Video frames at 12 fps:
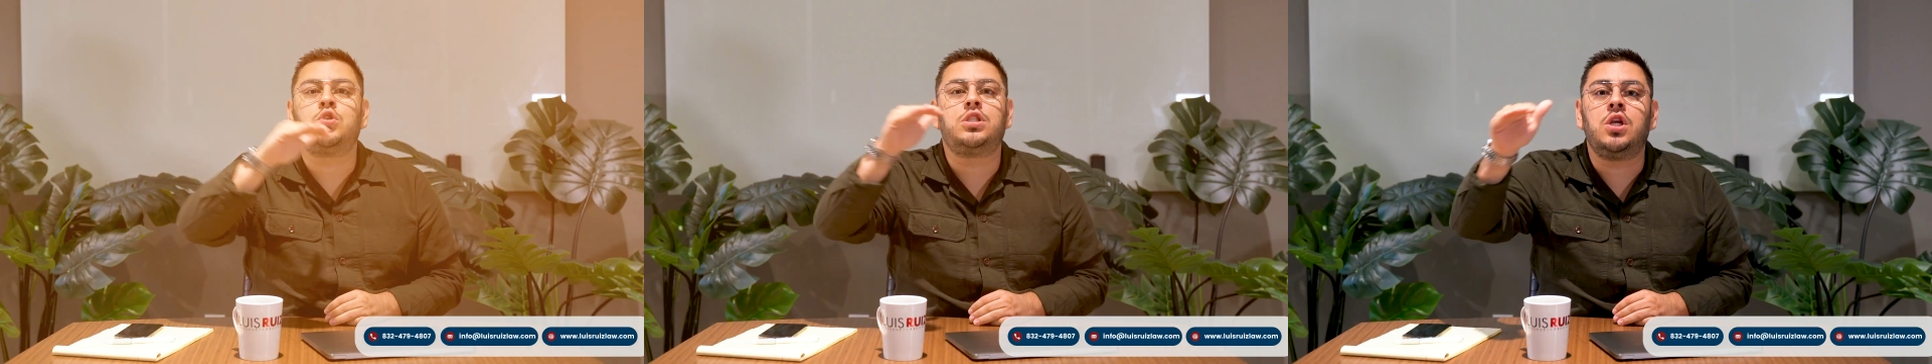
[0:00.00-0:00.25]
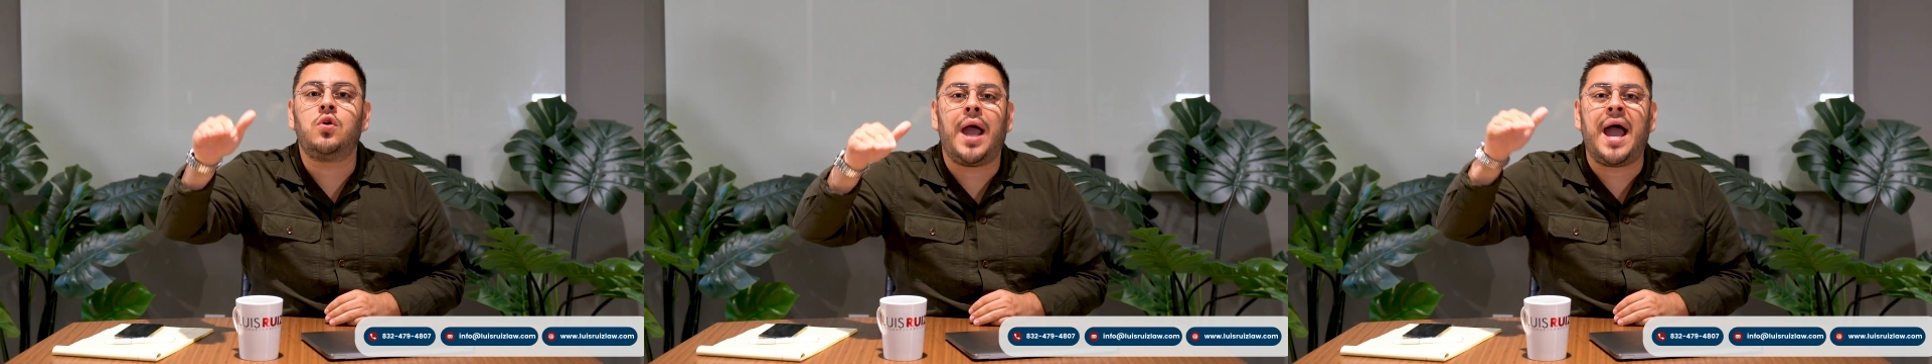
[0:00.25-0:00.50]

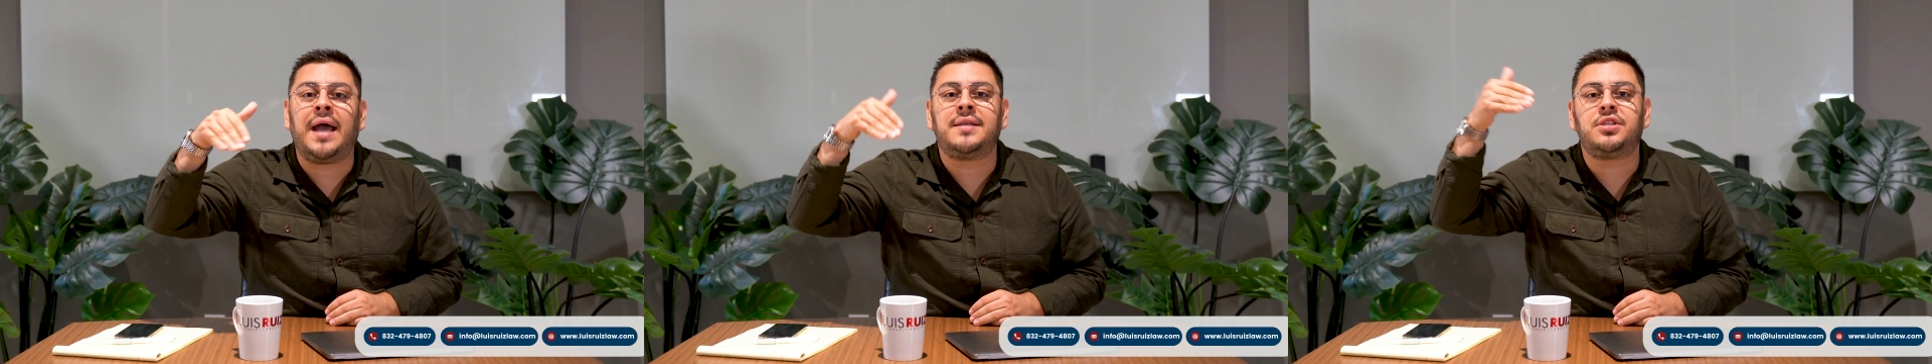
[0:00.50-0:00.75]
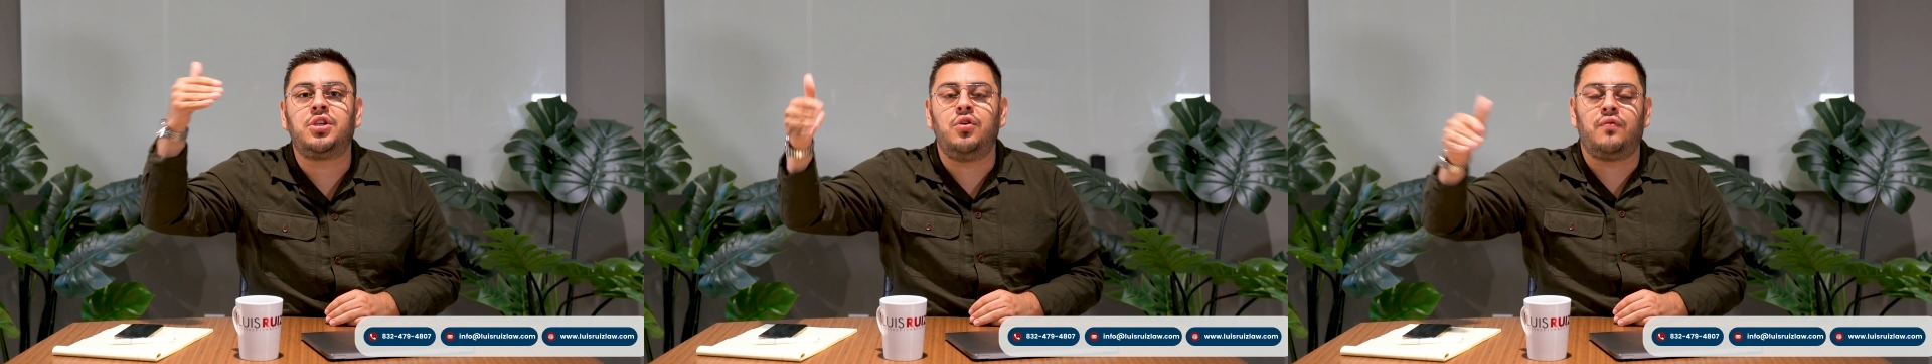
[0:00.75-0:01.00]
still
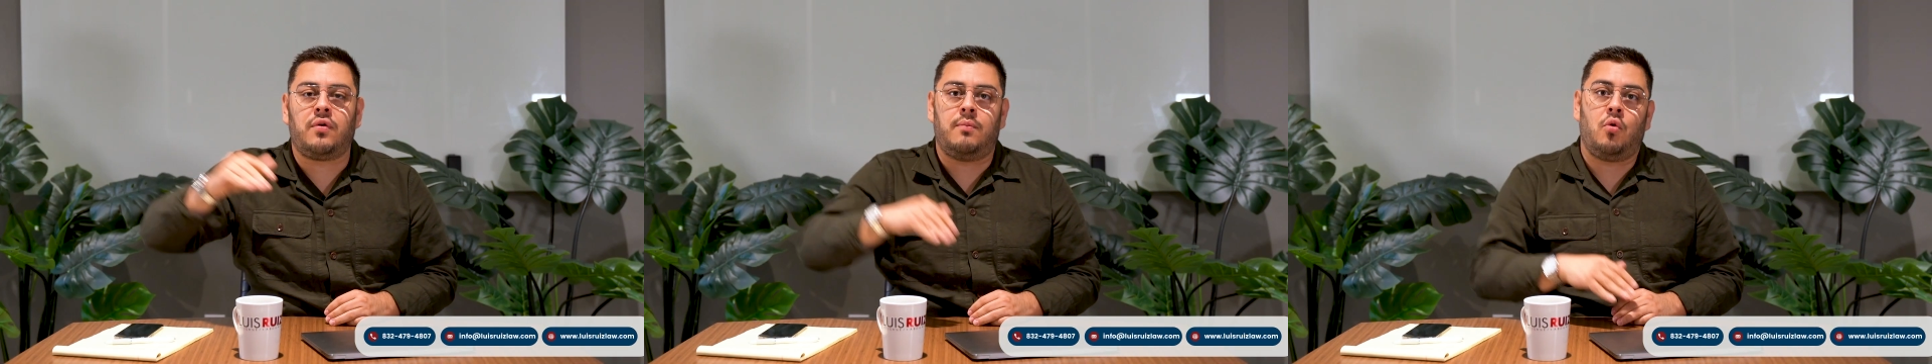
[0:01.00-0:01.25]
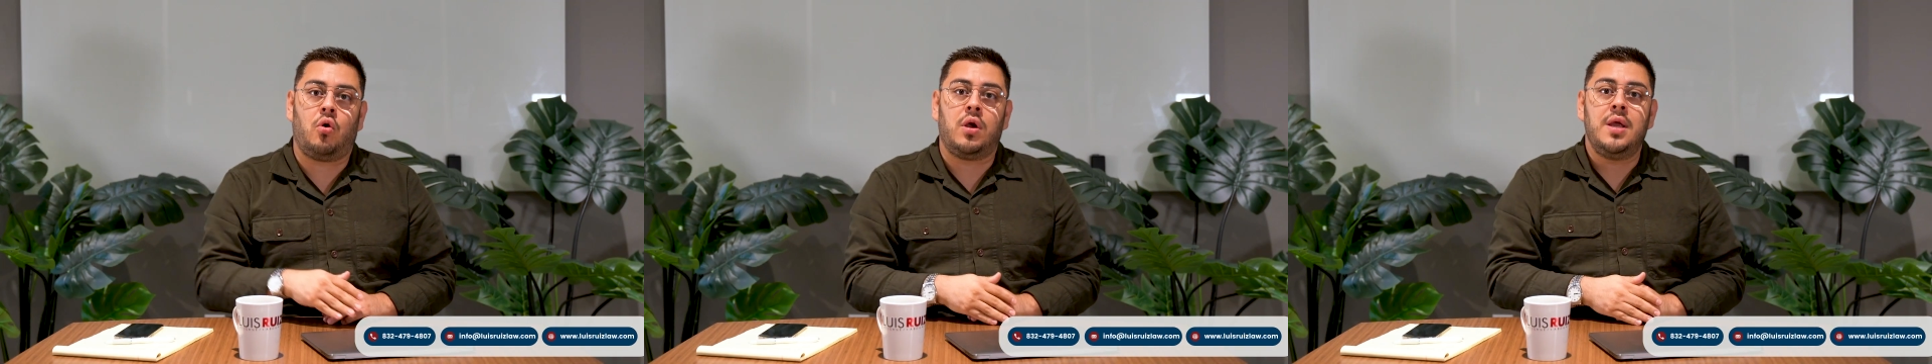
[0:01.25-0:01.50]
ask you for
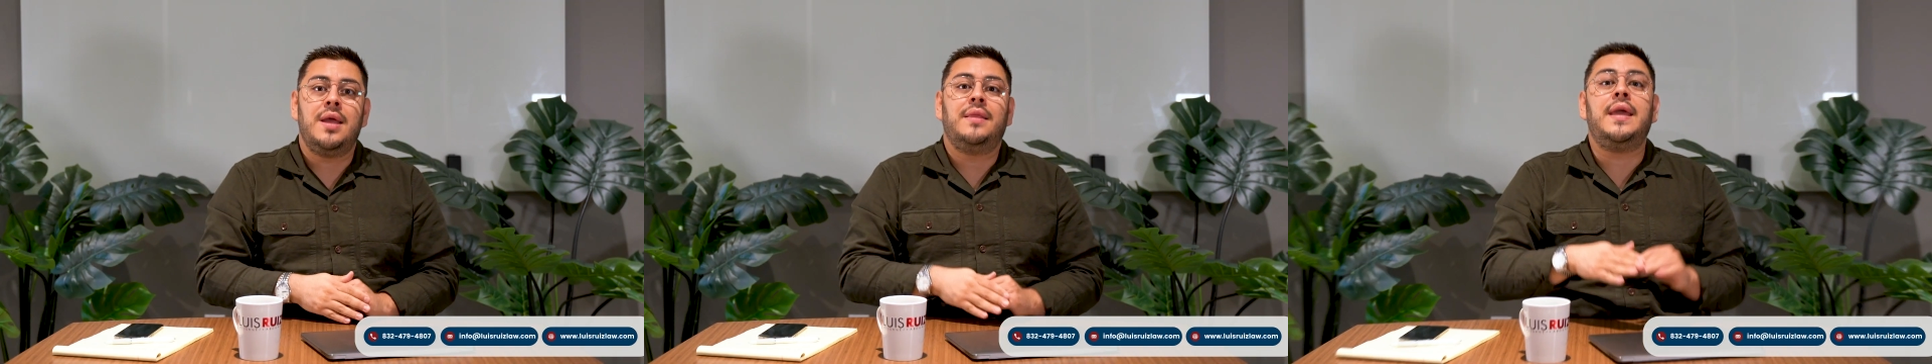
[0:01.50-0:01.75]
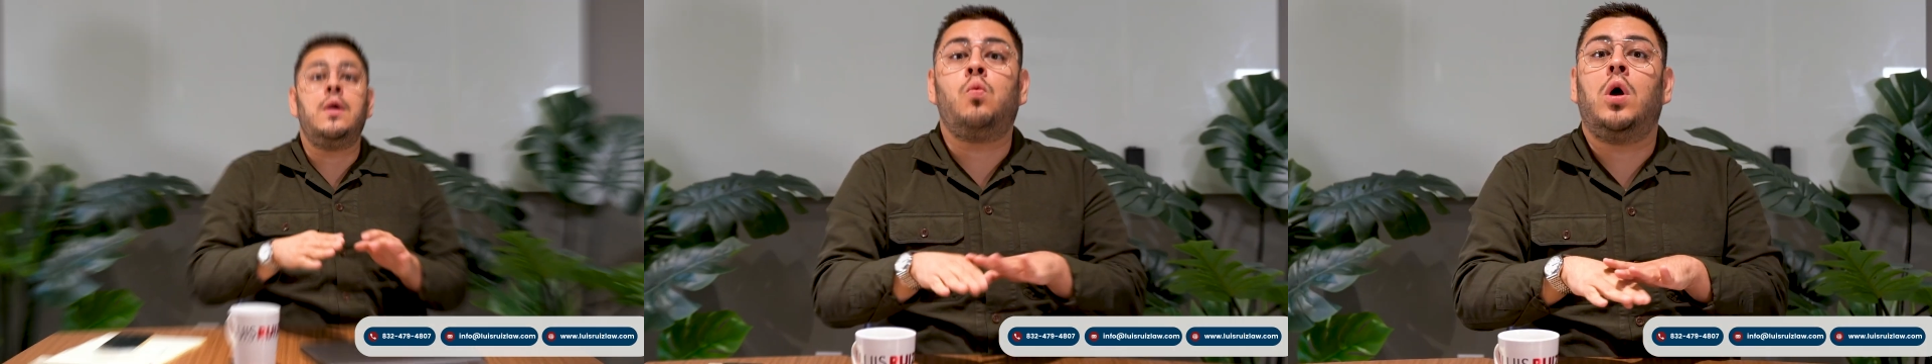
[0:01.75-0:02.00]
more.
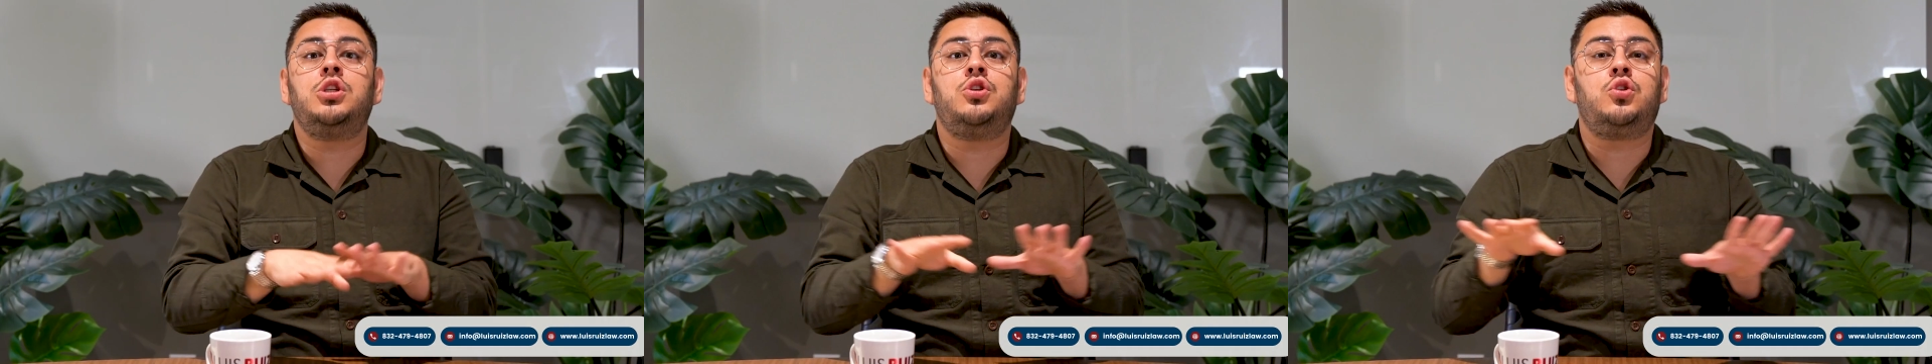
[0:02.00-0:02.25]
They want